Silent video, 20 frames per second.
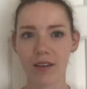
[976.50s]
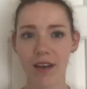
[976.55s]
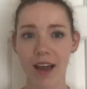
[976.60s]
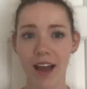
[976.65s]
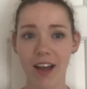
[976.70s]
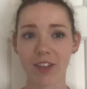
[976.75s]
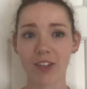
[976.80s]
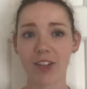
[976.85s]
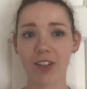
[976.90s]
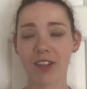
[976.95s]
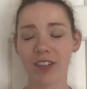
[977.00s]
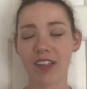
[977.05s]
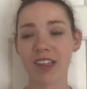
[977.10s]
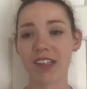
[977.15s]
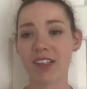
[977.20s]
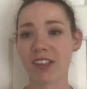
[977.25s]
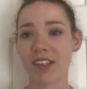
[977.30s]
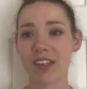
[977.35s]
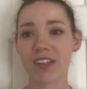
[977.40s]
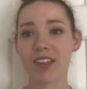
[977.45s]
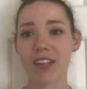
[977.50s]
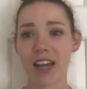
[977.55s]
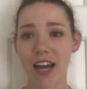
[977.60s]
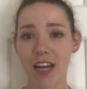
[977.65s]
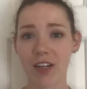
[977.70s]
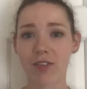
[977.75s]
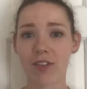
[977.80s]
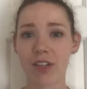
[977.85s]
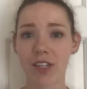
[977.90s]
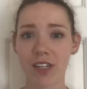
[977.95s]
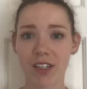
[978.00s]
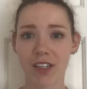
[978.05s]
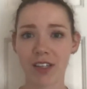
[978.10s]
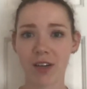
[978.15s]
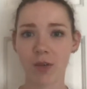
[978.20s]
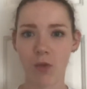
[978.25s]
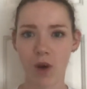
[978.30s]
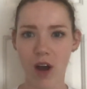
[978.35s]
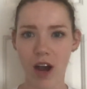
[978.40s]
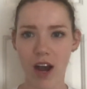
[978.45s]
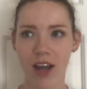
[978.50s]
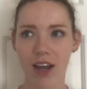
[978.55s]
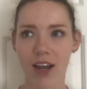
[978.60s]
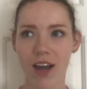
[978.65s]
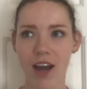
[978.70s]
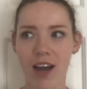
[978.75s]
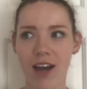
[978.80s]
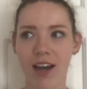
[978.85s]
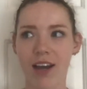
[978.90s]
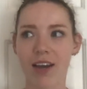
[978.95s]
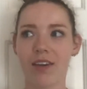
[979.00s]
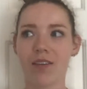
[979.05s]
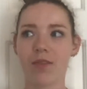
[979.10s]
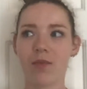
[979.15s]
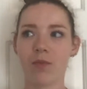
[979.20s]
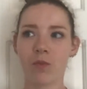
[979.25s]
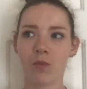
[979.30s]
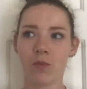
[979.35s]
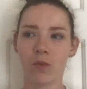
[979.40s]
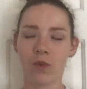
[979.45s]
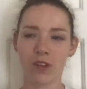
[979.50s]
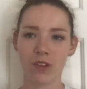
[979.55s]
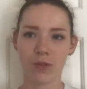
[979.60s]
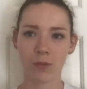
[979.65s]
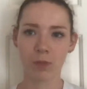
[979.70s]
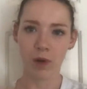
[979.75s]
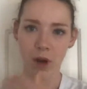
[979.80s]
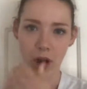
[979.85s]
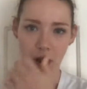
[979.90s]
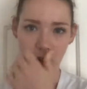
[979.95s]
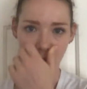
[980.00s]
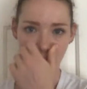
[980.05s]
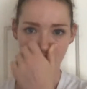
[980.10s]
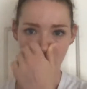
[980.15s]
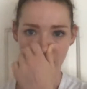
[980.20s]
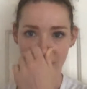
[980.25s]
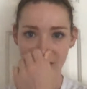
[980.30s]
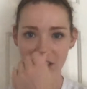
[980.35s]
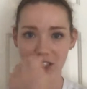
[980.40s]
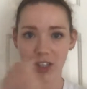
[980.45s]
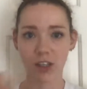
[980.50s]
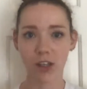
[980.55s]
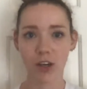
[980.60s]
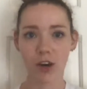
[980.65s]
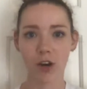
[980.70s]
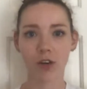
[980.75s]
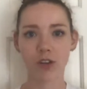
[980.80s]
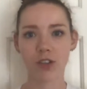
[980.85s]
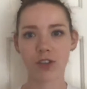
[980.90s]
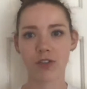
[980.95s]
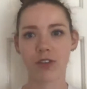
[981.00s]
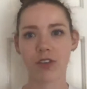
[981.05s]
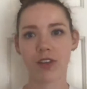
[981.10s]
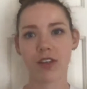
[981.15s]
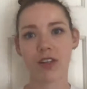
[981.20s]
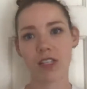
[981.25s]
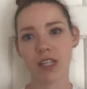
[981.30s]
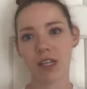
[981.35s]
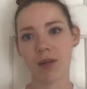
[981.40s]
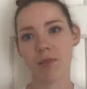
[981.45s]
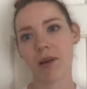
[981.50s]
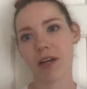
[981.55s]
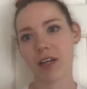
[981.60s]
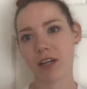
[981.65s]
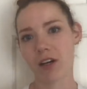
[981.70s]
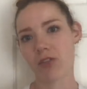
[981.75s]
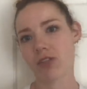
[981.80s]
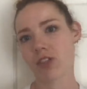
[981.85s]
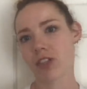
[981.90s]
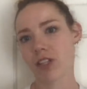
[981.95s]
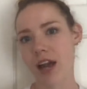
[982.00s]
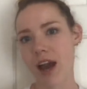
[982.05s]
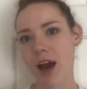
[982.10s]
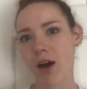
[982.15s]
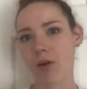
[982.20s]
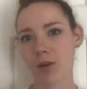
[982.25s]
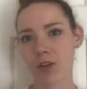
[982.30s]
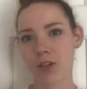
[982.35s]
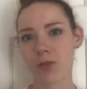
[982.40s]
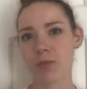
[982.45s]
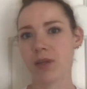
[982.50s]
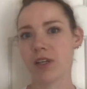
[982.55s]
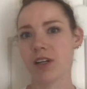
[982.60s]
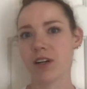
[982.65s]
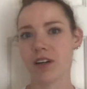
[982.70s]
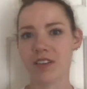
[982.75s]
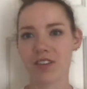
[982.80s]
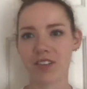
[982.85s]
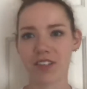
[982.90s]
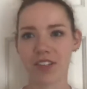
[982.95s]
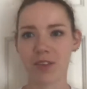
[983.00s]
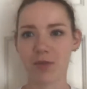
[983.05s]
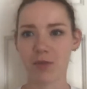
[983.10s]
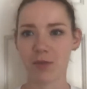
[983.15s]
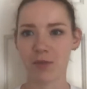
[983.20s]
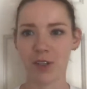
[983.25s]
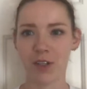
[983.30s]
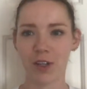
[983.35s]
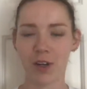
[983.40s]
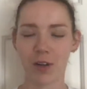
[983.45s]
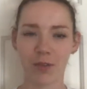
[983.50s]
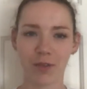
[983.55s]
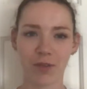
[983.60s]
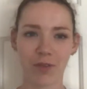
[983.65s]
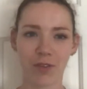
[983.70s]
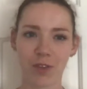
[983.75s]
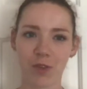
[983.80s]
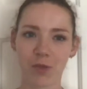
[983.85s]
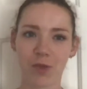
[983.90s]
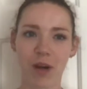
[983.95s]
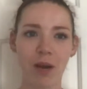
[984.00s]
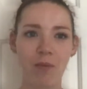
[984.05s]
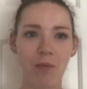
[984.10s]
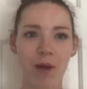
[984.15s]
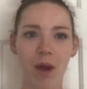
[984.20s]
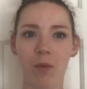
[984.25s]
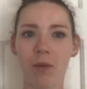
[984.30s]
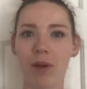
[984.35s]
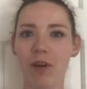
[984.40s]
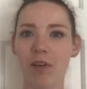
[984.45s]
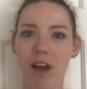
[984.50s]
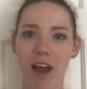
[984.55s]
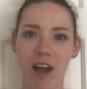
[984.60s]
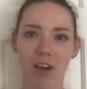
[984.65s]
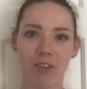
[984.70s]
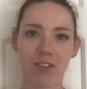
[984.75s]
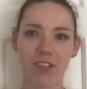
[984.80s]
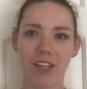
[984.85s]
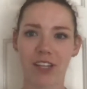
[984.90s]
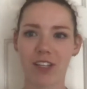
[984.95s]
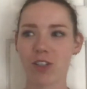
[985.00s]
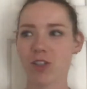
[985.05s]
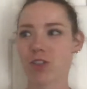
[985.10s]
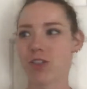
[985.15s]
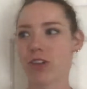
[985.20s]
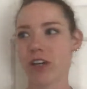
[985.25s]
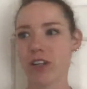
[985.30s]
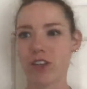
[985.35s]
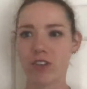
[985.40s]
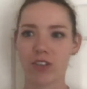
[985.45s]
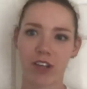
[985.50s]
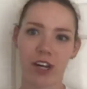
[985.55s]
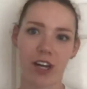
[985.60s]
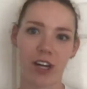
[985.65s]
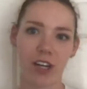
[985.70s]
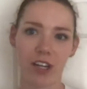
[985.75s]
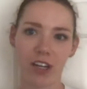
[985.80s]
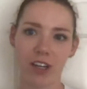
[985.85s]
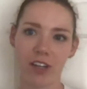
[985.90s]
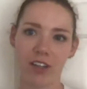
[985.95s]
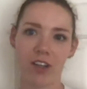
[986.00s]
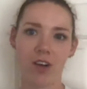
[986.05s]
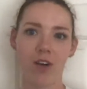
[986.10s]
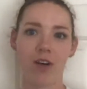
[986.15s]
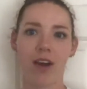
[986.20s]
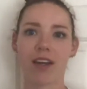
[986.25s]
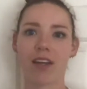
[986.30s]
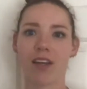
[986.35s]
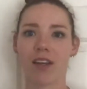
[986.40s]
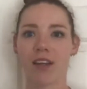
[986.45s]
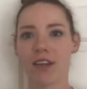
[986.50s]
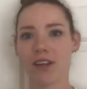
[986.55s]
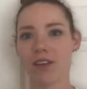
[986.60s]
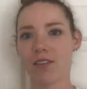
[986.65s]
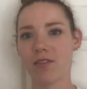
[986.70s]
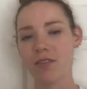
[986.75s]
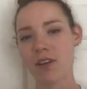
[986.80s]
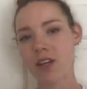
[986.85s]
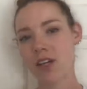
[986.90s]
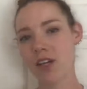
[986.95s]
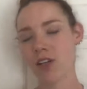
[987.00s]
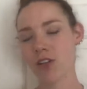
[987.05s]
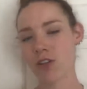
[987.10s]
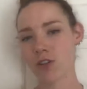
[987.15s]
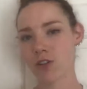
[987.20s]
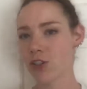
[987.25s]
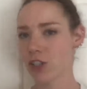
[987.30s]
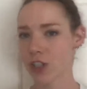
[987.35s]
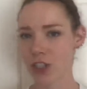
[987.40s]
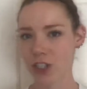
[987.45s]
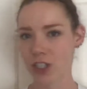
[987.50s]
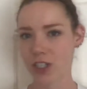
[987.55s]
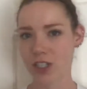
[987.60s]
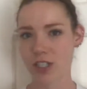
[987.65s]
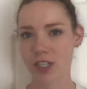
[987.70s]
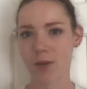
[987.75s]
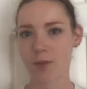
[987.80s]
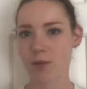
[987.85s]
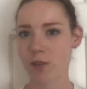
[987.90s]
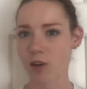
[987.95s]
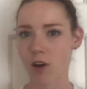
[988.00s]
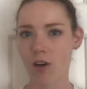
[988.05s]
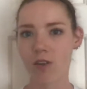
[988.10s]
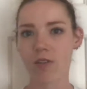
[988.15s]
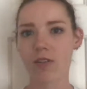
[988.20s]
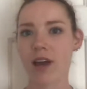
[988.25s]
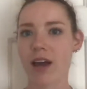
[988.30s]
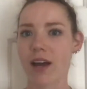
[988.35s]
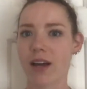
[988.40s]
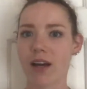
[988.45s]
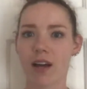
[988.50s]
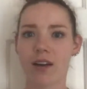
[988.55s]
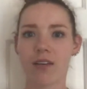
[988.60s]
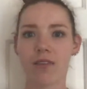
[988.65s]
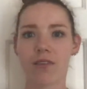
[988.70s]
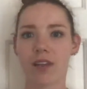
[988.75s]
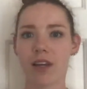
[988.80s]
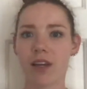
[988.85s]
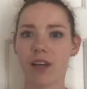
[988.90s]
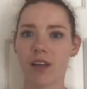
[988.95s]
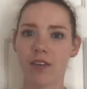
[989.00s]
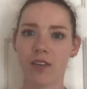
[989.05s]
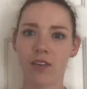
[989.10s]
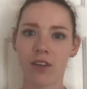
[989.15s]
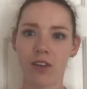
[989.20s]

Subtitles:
actually the exact reason why I was brought on as a coach for the team I coach now, was because it's right in my wheelhouse, like strength training. I can give nutrition tips, all of that kind of thing, and